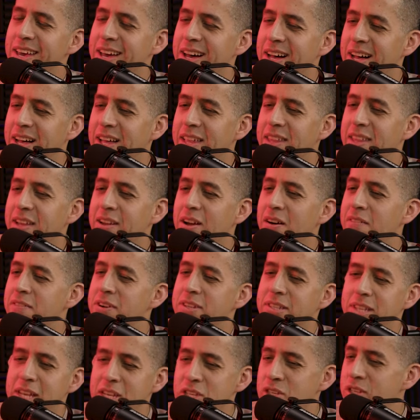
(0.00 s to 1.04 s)
The
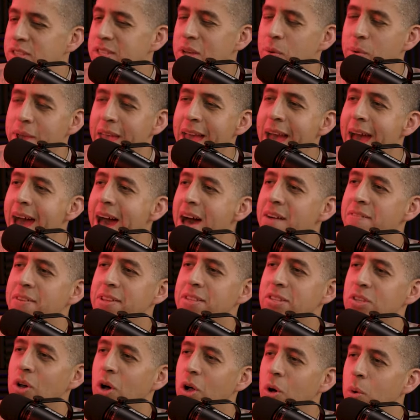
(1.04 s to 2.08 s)
conversations that we have,
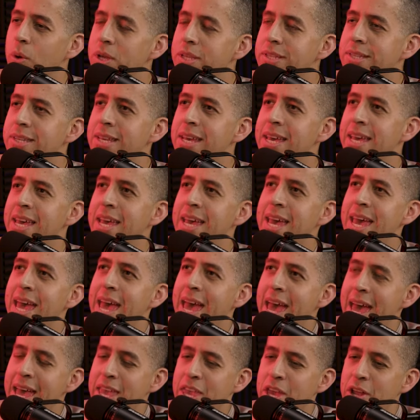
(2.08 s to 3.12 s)
it's always,
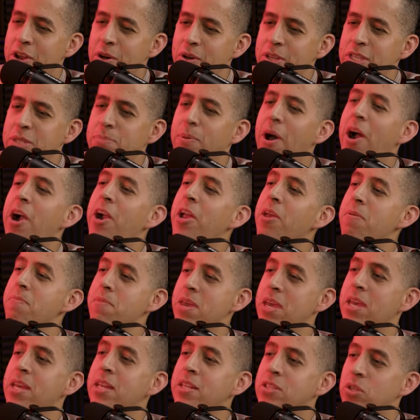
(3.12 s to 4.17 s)
you know, inspiring
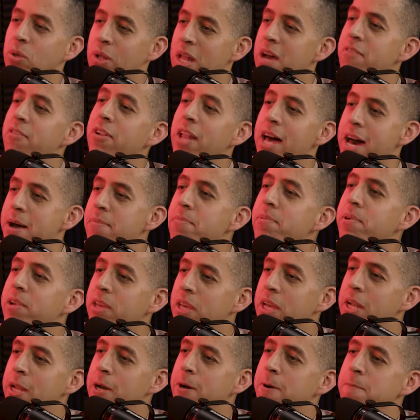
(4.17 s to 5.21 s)
me to level up,
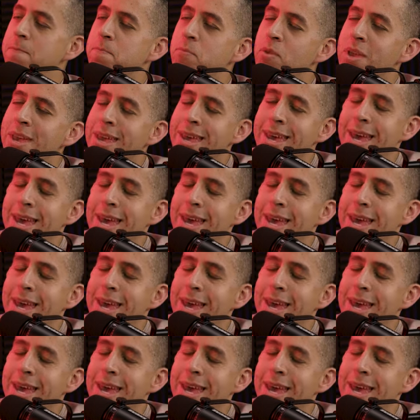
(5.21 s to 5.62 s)
you know. Love it.